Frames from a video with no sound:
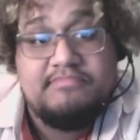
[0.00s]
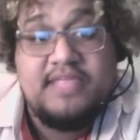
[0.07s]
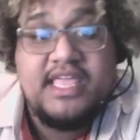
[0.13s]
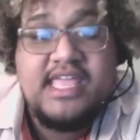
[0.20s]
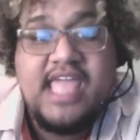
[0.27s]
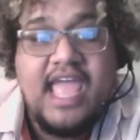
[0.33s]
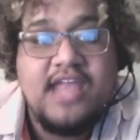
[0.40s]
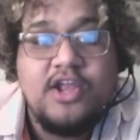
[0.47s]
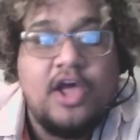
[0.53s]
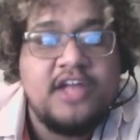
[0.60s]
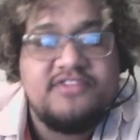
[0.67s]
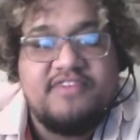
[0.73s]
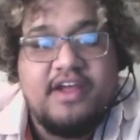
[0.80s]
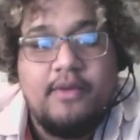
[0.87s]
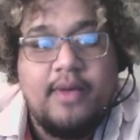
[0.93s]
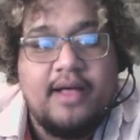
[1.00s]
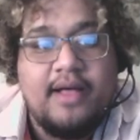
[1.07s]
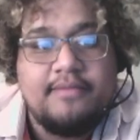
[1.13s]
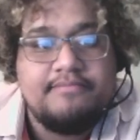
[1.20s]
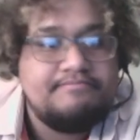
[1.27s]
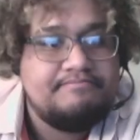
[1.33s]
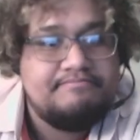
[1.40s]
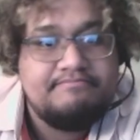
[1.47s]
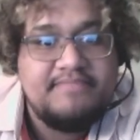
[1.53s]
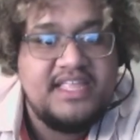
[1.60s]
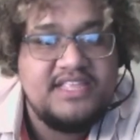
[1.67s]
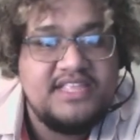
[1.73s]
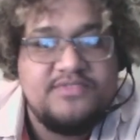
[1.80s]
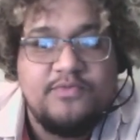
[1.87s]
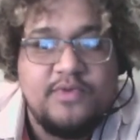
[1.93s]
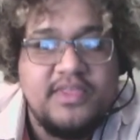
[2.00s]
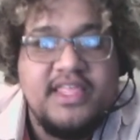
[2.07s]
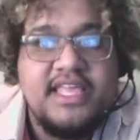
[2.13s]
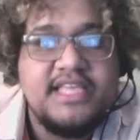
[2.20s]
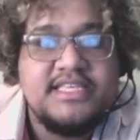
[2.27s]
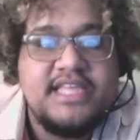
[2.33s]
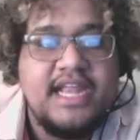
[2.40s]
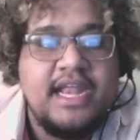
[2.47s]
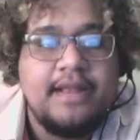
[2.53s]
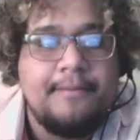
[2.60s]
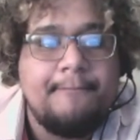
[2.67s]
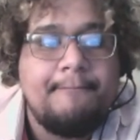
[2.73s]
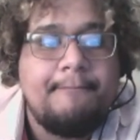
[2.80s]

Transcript: can't dodge very well. It's really easy to hit him.